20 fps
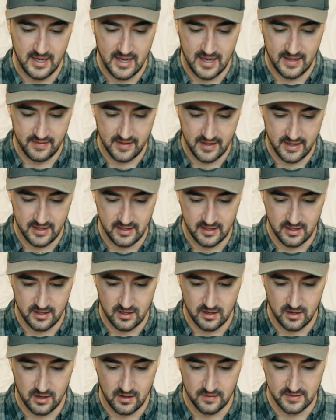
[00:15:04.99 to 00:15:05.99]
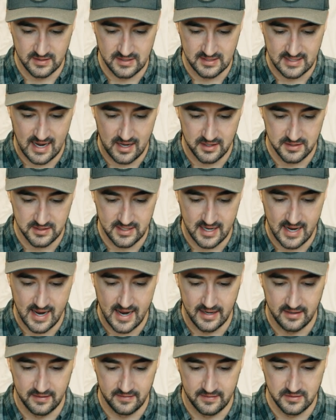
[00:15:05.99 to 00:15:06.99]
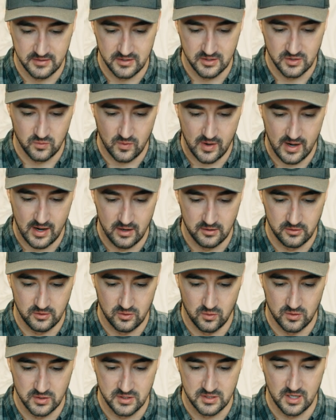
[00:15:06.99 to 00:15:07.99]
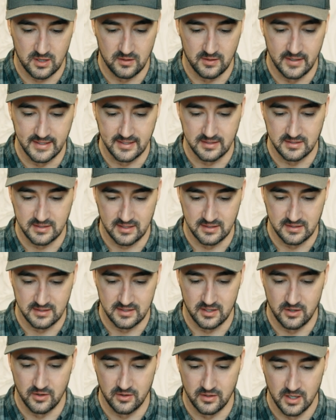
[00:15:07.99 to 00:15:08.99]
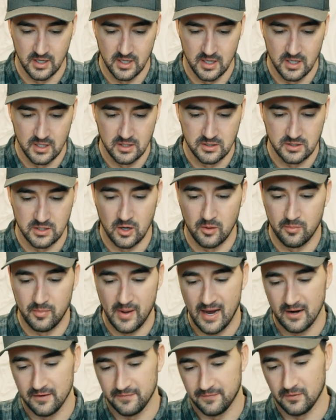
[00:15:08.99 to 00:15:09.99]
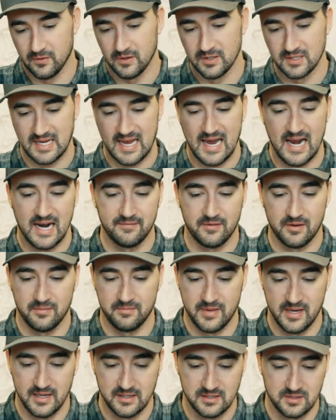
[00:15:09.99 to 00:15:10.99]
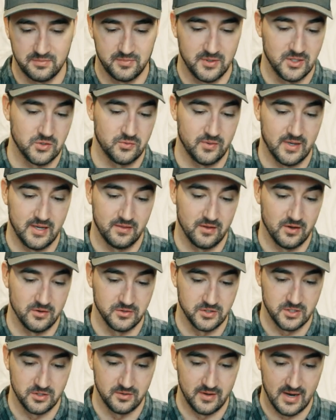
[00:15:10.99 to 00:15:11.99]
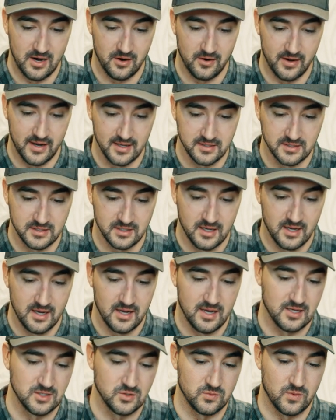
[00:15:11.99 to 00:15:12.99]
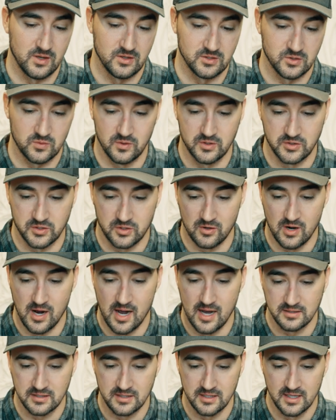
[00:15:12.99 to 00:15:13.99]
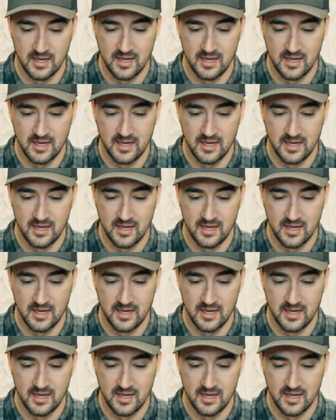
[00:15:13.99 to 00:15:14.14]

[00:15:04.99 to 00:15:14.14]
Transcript: And then on the south side, this is where North Salt Lake is considered. So Bountiful is kind of a mix between those two areas, as well as Woods Cross.